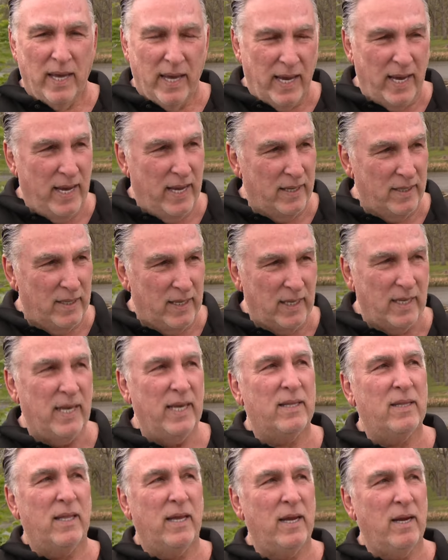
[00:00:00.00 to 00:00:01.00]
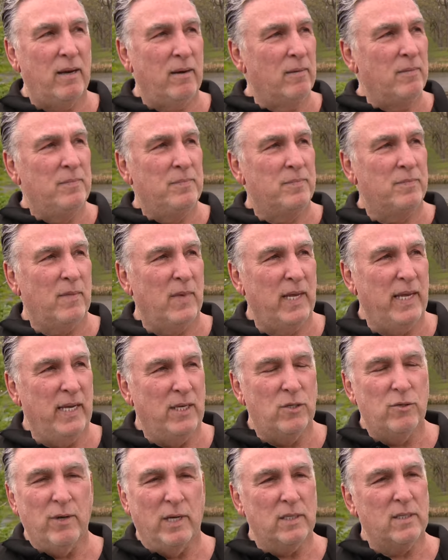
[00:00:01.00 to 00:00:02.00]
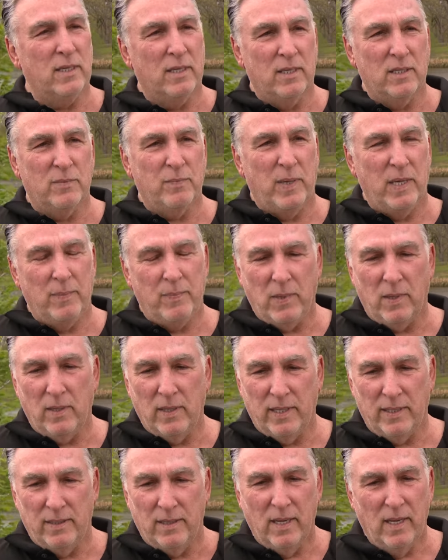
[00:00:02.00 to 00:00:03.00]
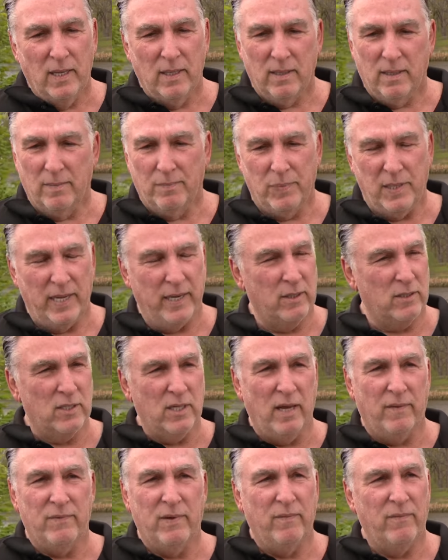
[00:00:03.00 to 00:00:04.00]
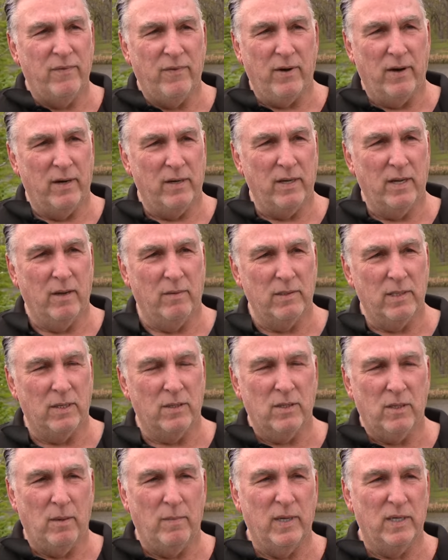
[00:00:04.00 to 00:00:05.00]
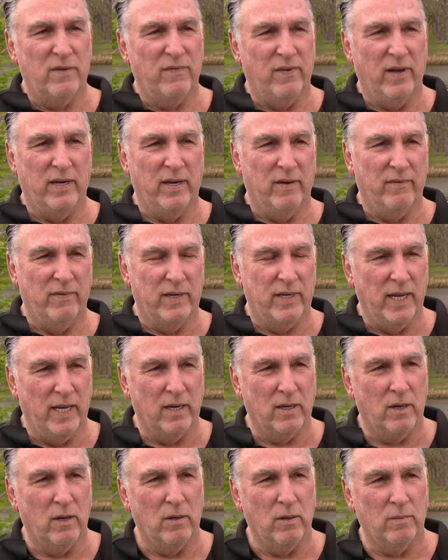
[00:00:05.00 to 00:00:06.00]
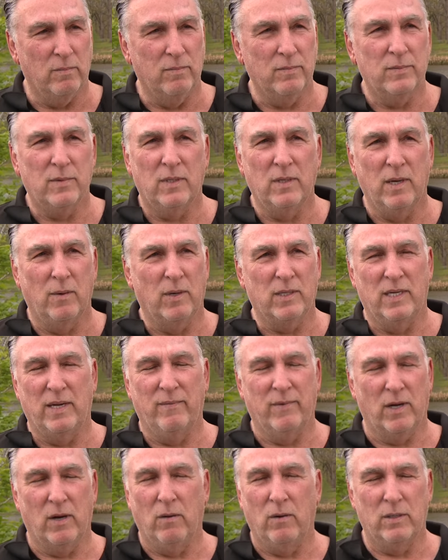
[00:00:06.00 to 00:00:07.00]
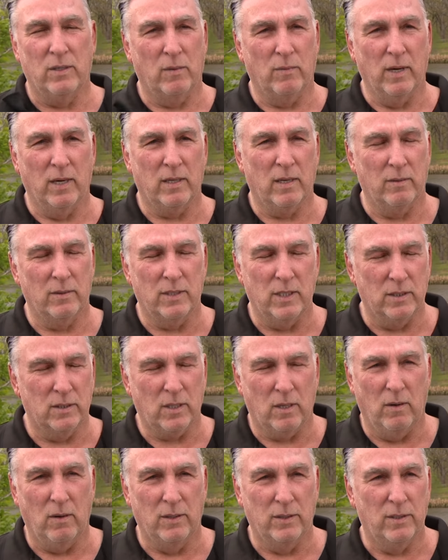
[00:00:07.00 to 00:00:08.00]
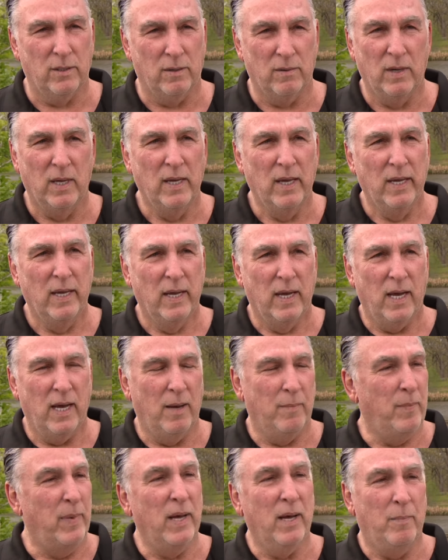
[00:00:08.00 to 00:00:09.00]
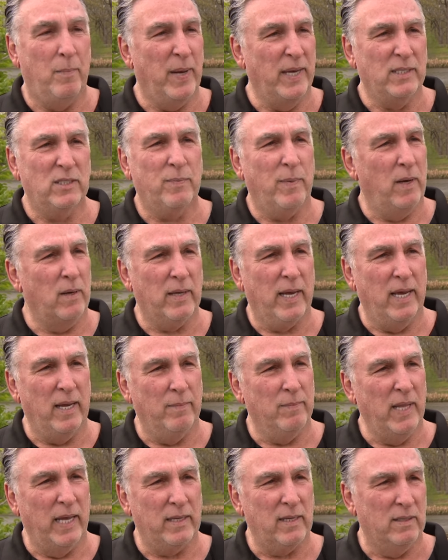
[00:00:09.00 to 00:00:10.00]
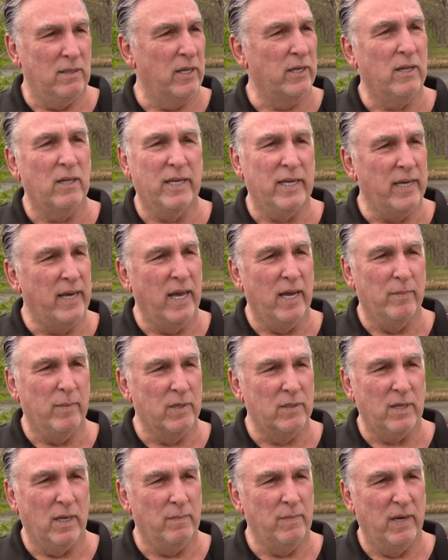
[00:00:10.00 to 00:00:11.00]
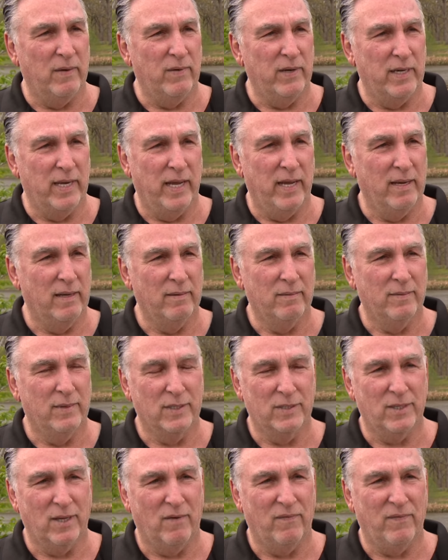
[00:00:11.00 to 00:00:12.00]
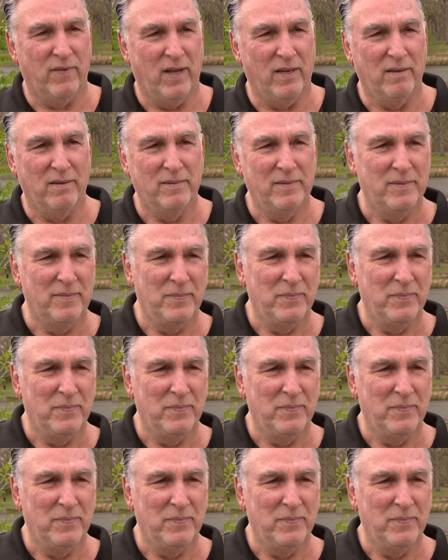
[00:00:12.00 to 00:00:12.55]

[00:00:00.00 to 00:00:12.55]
And to get there, he trusted his people and players loved him for it. You know, it was just so much fun every day to go to. It wasn't even going to work. It was just going to a a baseball game like a little league game or something every day. It was so fun.